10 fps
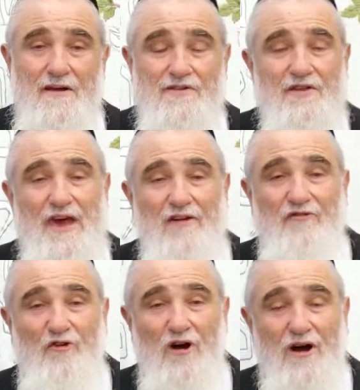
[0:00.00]
So
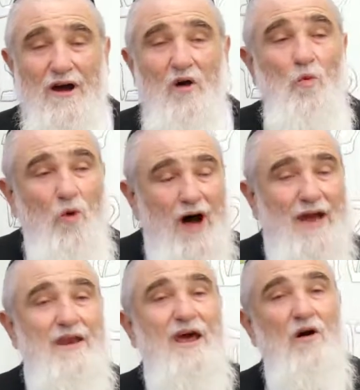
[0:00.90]
therefore,
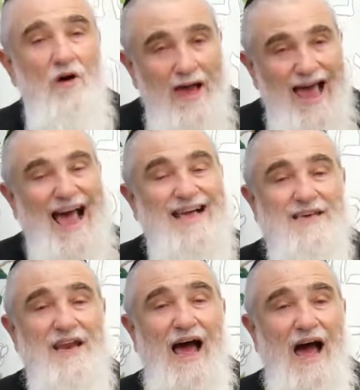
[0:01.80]
one, as
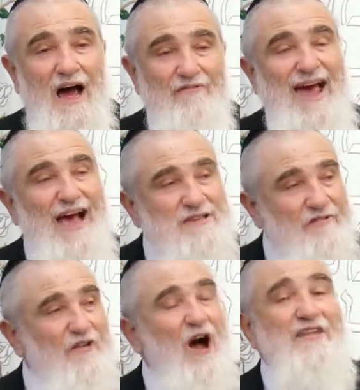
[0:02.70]
an Av, as a
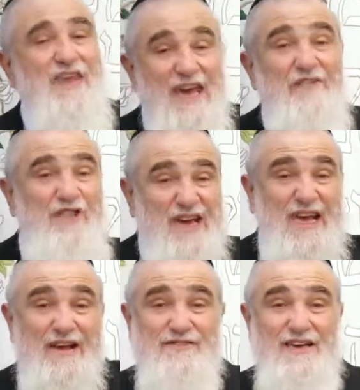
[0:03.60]
father, he
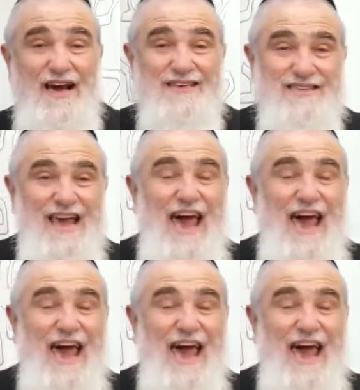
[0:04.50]
forgives us